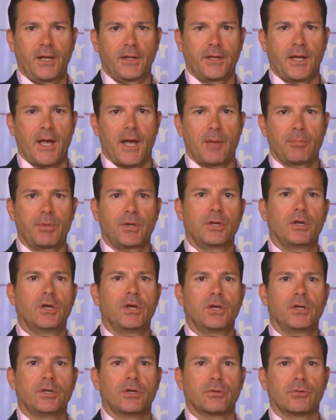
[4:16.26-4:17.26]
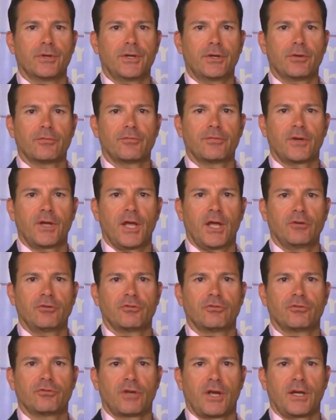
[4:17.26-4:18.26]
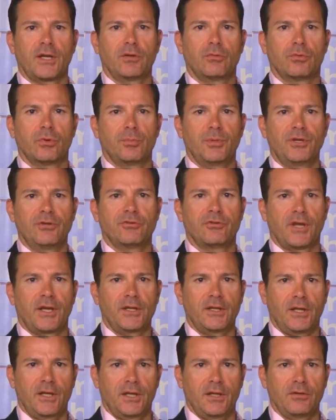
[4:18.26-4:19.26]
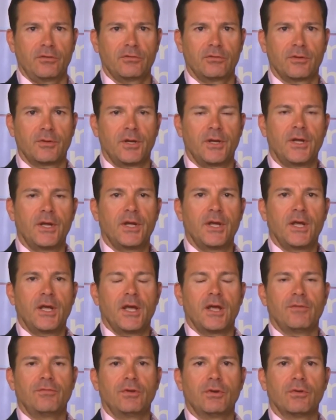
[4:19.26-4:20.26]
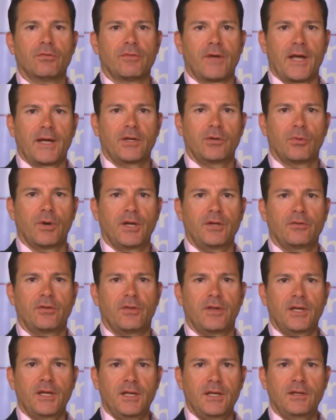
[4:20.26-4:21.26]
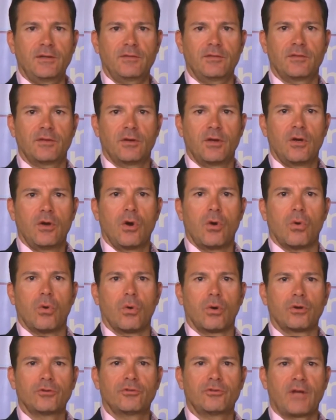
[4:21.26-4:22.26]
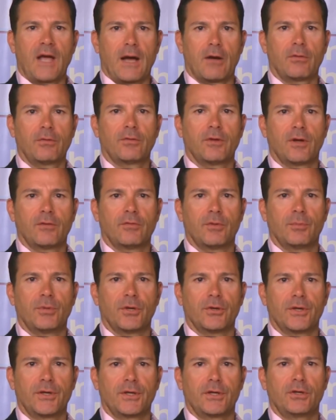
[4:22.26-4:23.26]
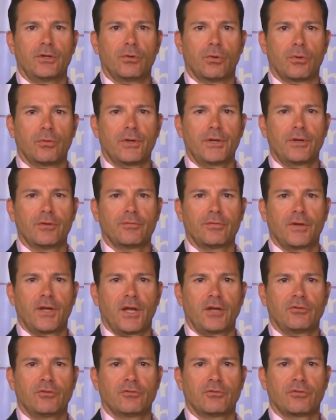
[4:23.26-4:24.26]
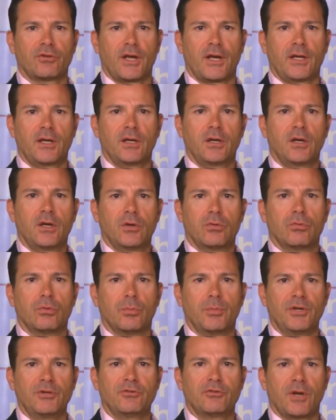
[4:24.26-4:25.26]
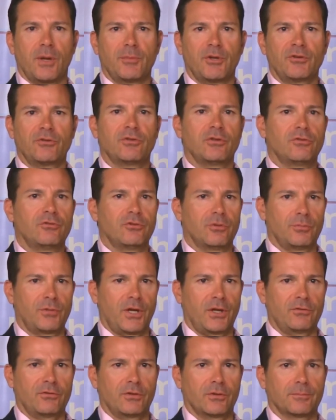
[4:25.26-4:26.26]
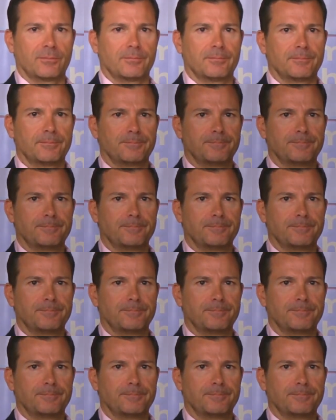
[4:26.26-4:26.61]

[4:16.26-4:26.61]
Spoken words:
NGAP, your reunification site will be St. E's. If you evacuate to the east or south of the building, your reunification site will be Summit's gymnasium.